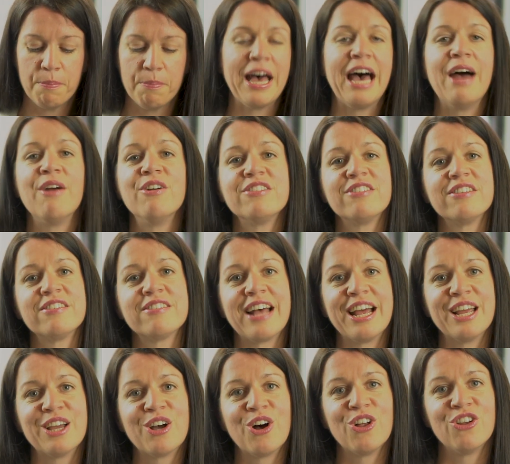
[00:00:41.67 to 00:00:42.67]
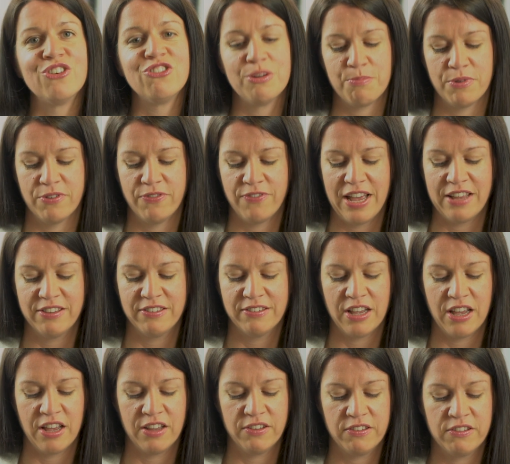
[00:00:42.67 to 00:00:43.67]
Pehr is a psychology
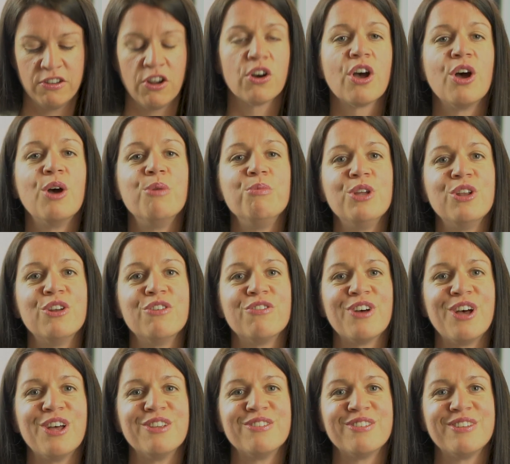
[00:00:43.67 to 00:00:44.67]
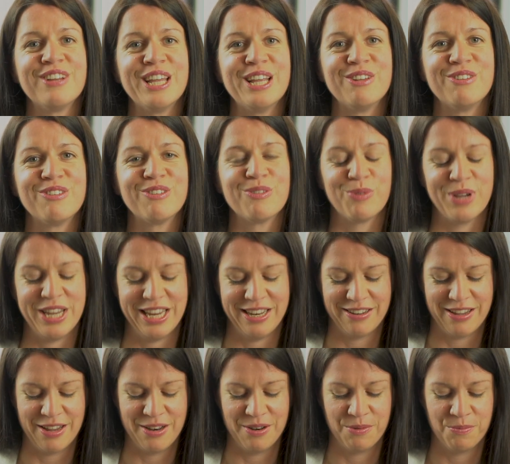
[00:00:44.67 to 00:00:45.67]
professor at Stockholm University in
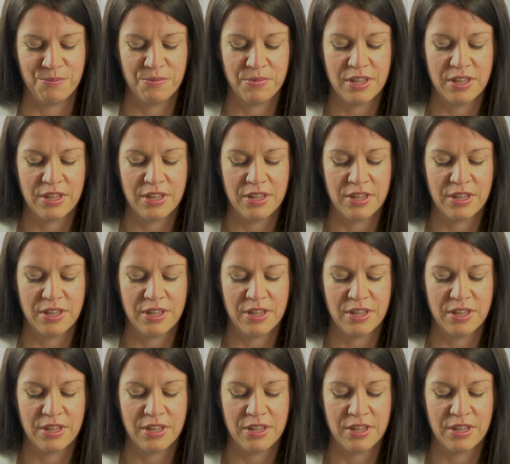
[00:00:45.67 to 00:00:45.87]
Sweden.